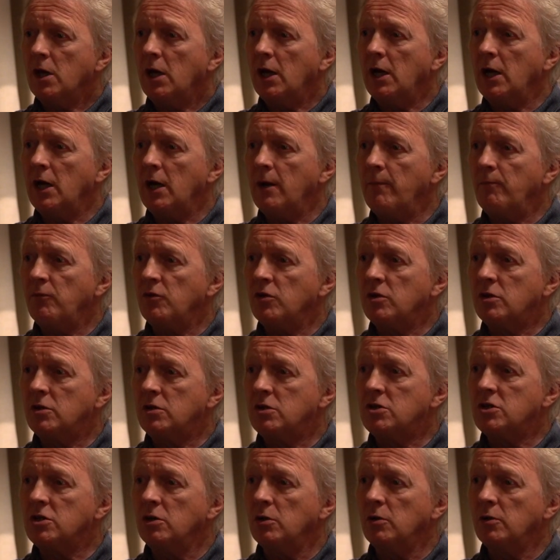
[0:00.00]

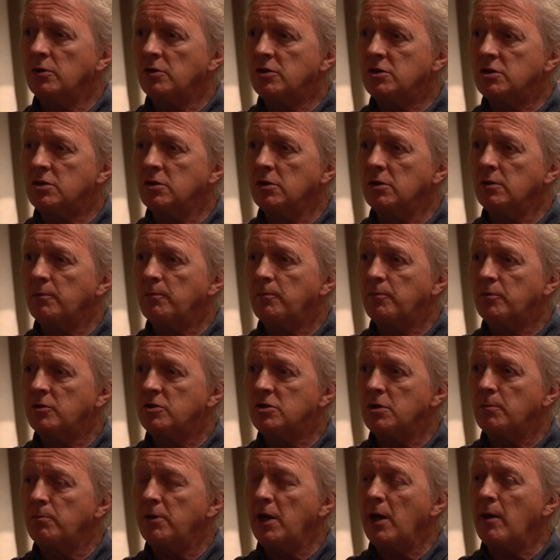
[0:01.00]
to
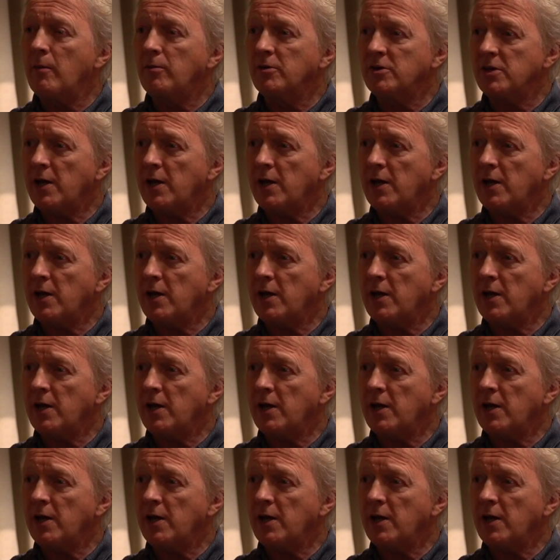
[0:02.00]
be able